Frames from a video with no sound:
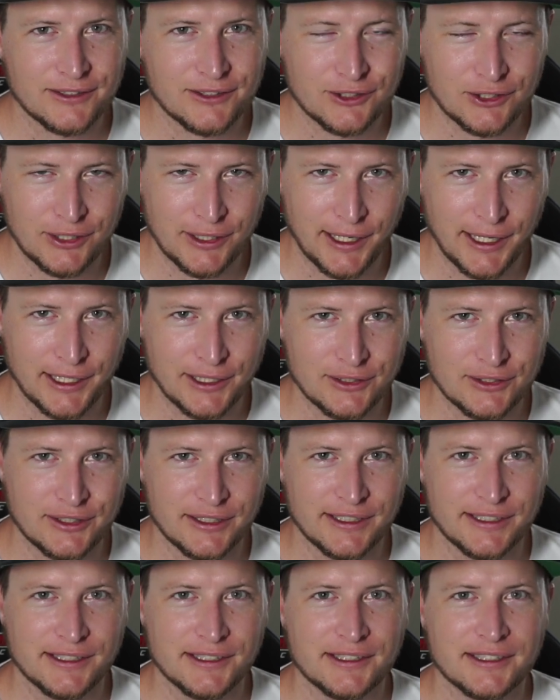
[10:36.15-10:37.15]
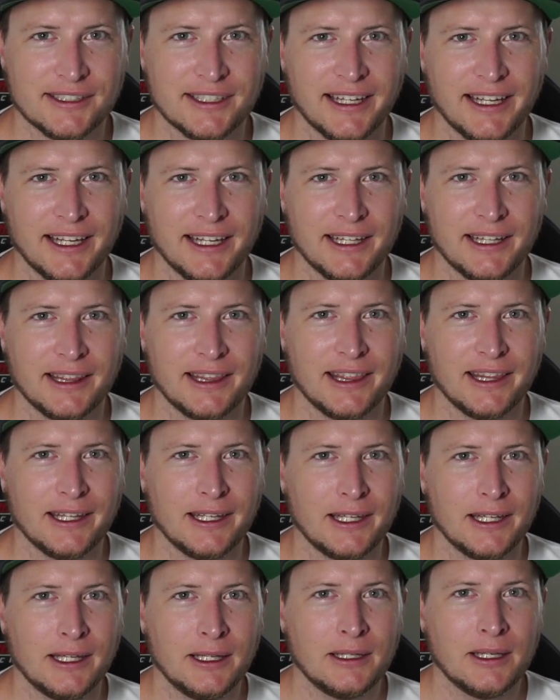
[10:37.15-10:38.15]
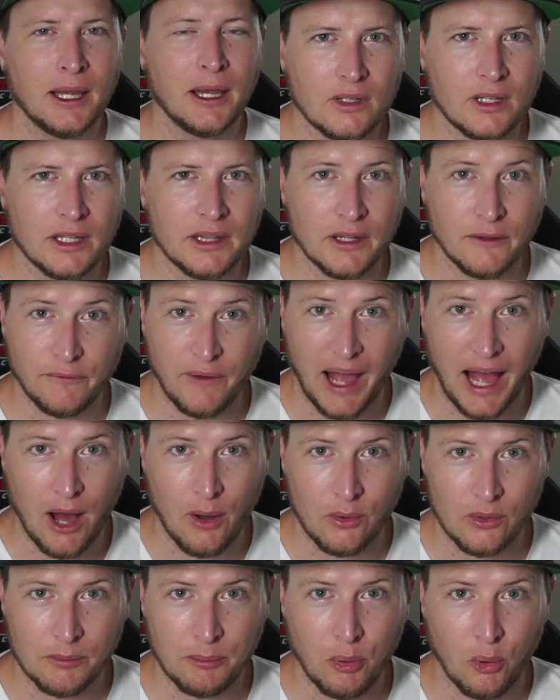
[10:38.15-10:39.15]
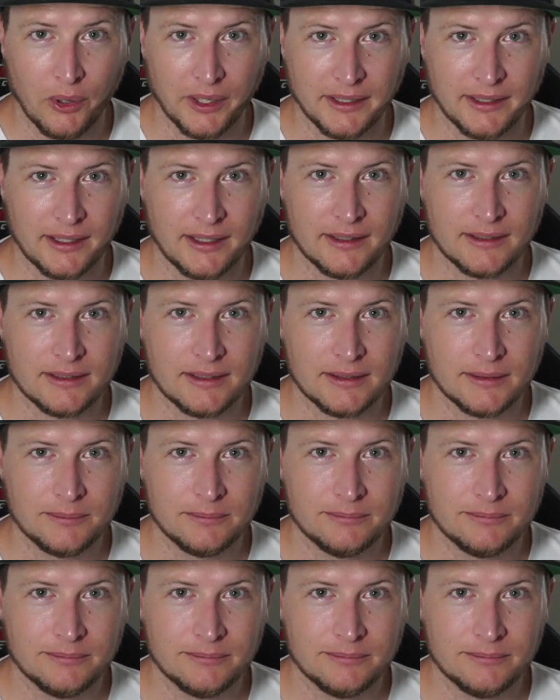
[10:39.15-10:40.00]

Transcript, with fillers: changes in the in the vowel pointings.